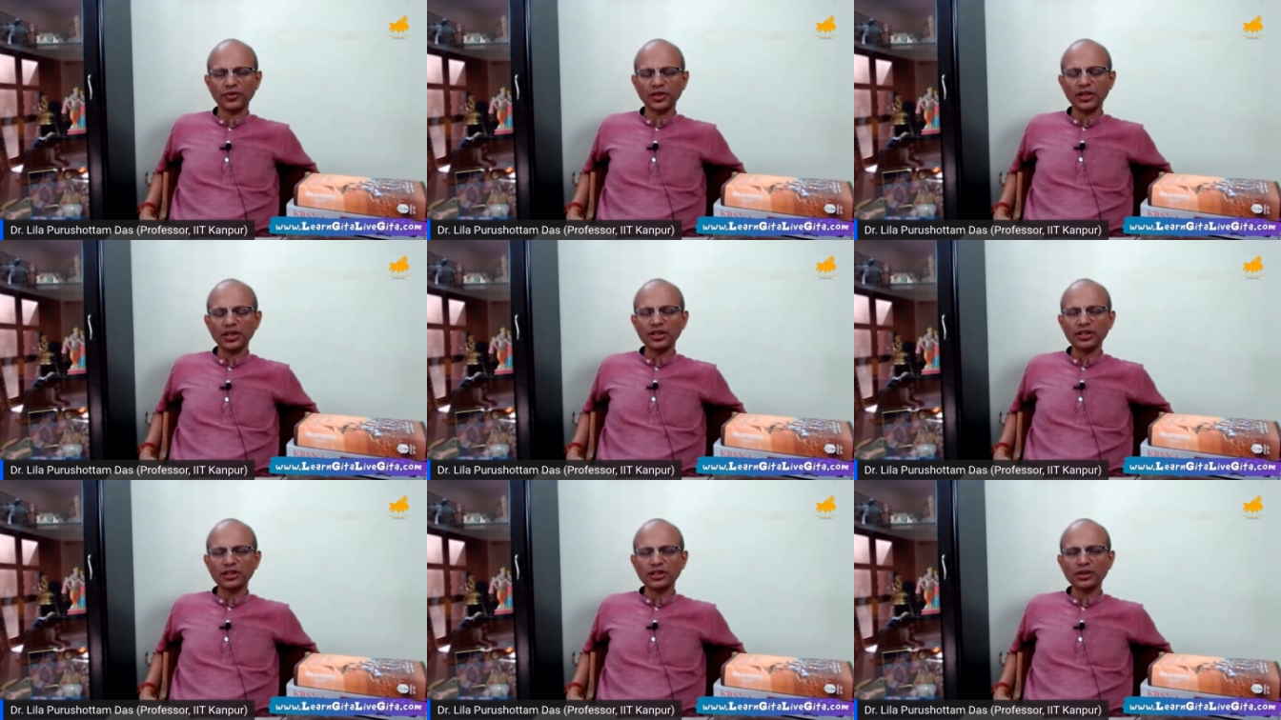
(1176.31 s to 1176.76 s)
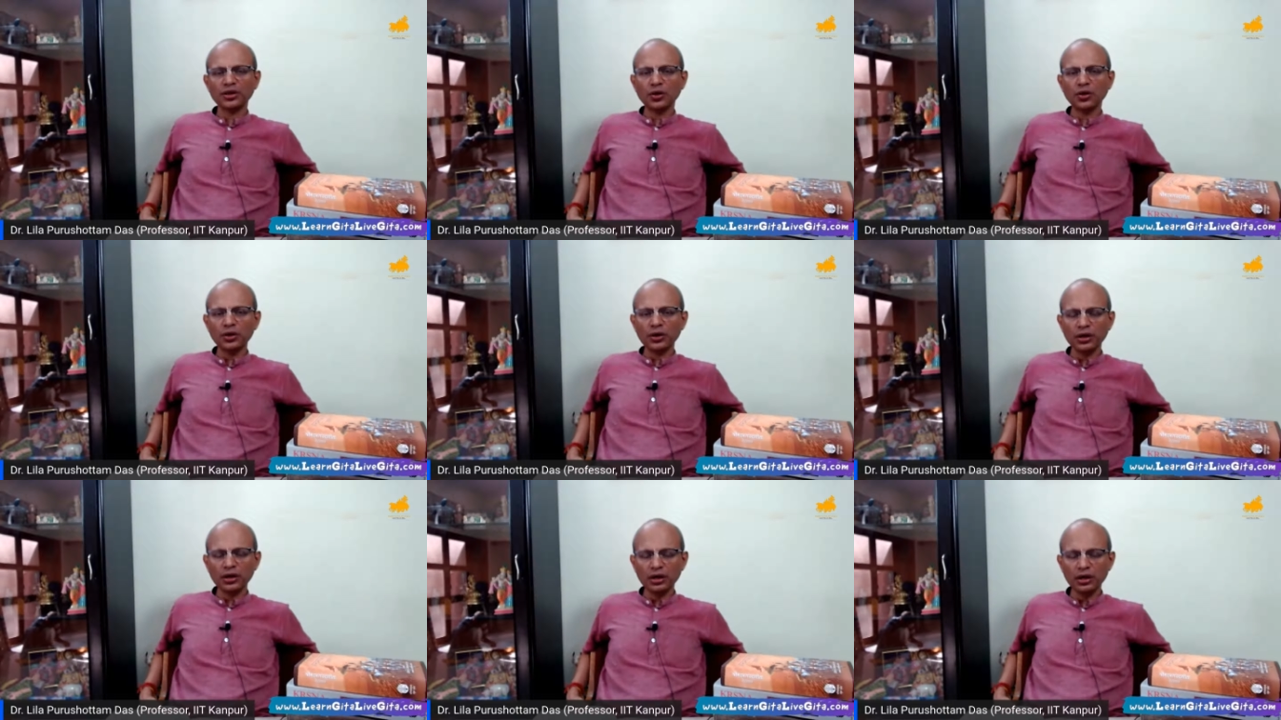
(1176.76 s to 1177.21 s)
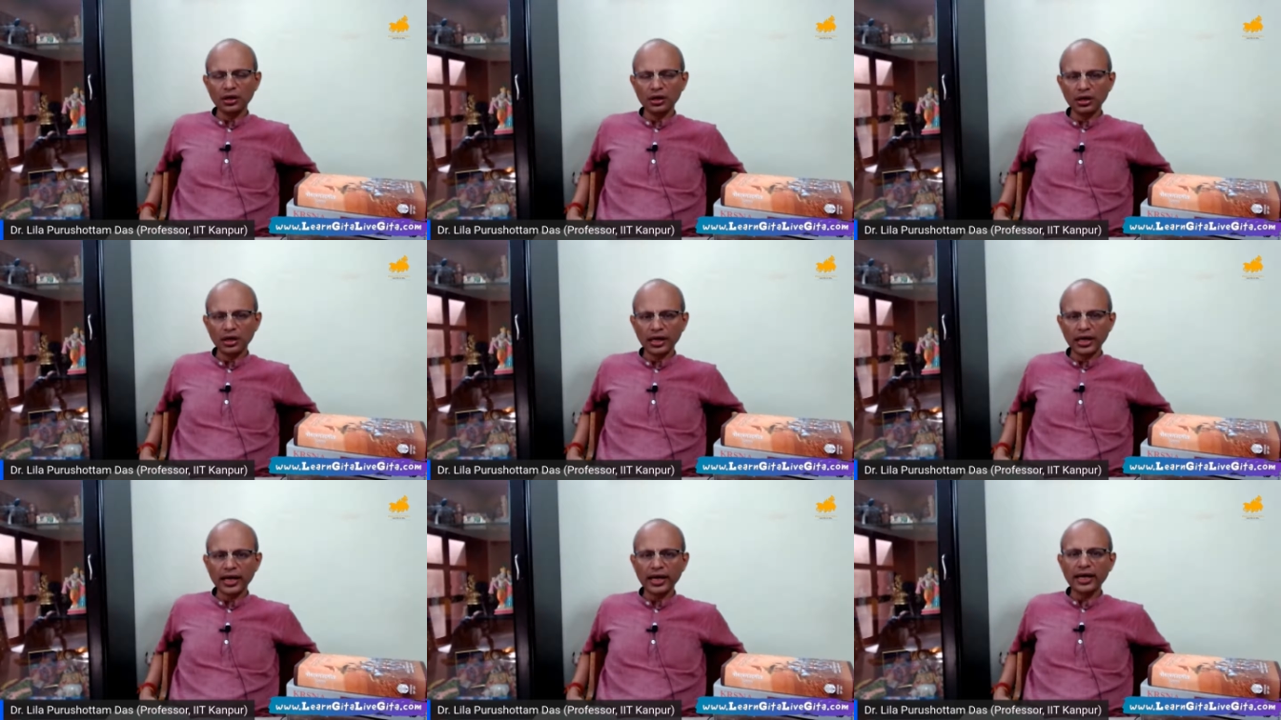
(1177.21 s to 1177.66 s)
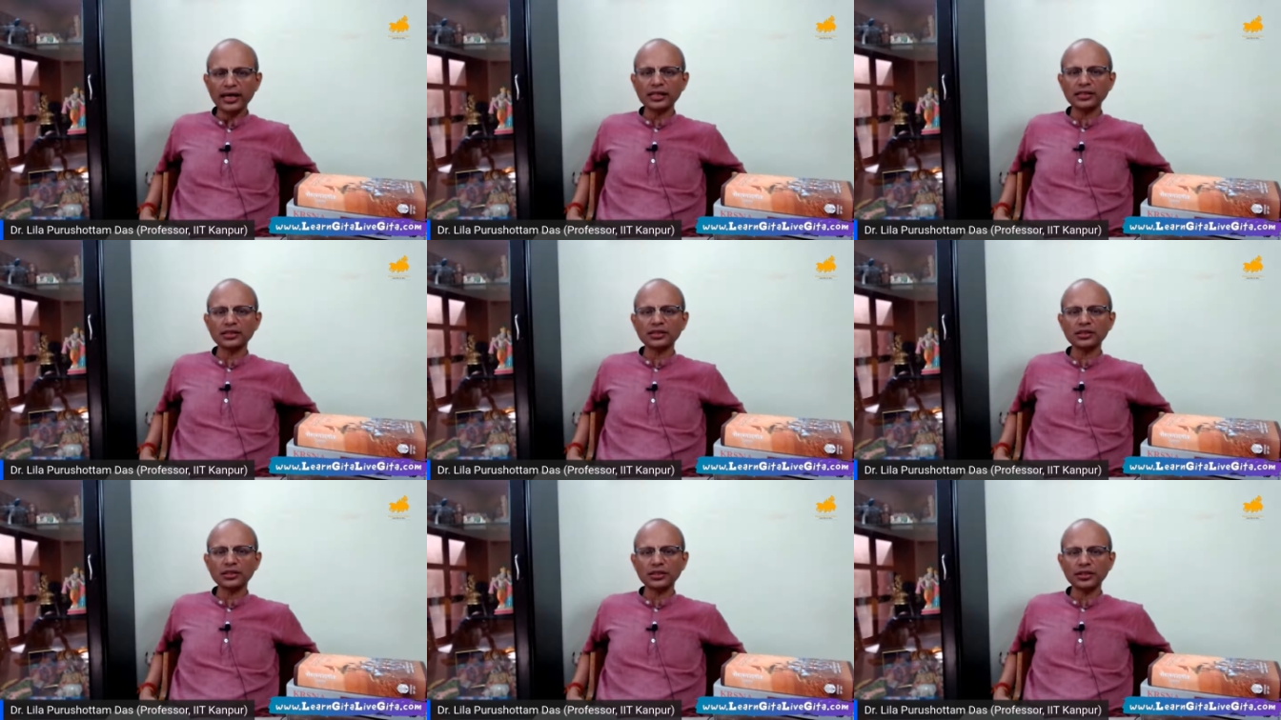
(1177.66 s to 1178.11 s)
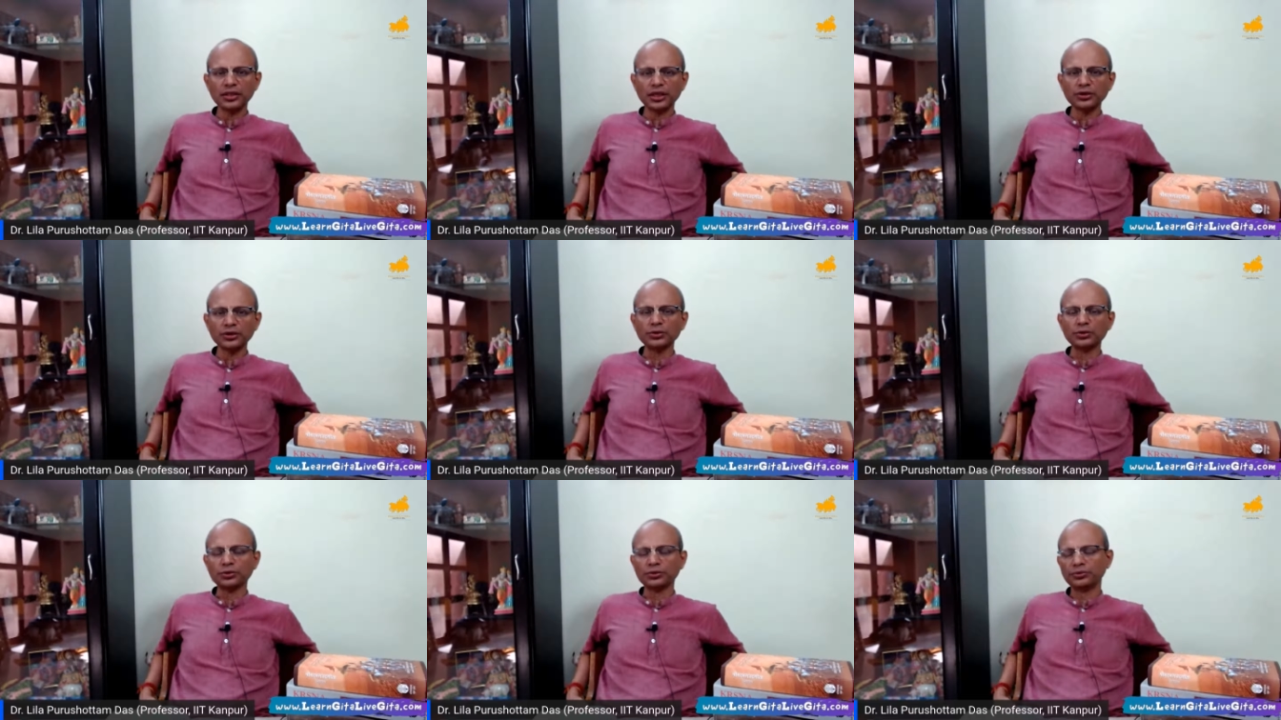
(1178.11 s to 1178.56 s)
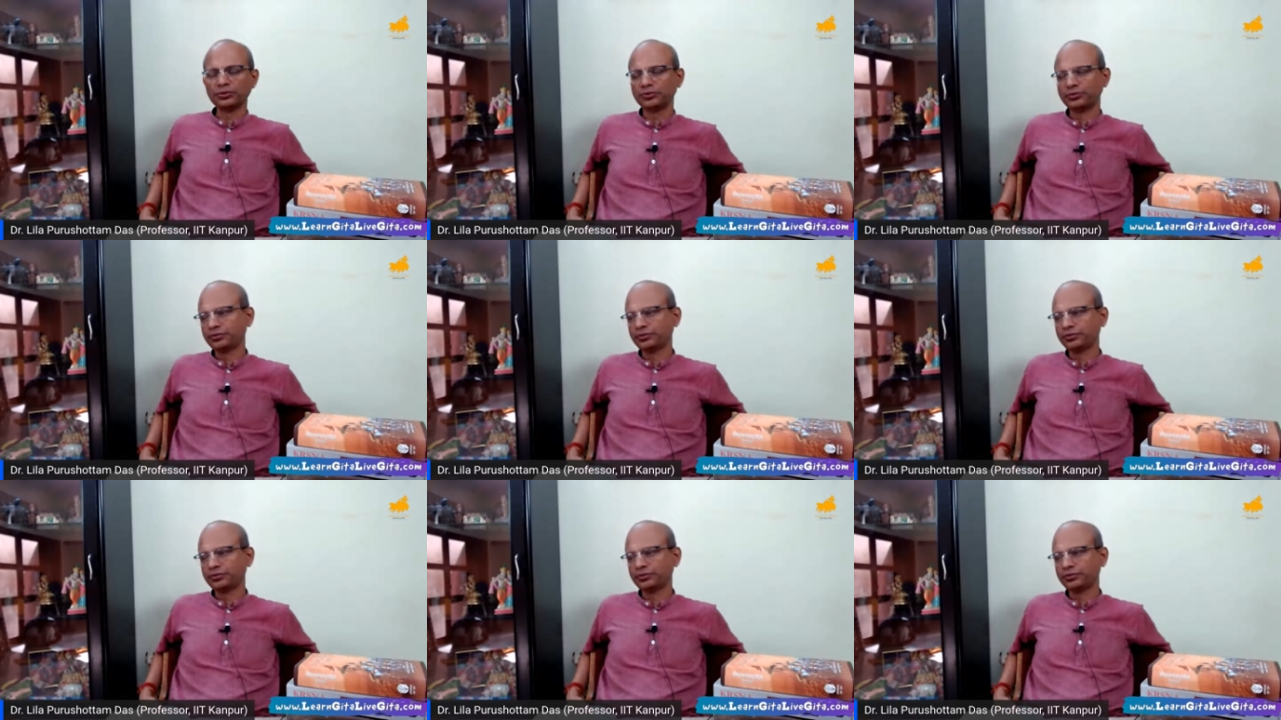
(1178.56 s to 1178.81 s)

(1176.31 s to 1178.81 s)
is known as Yadu,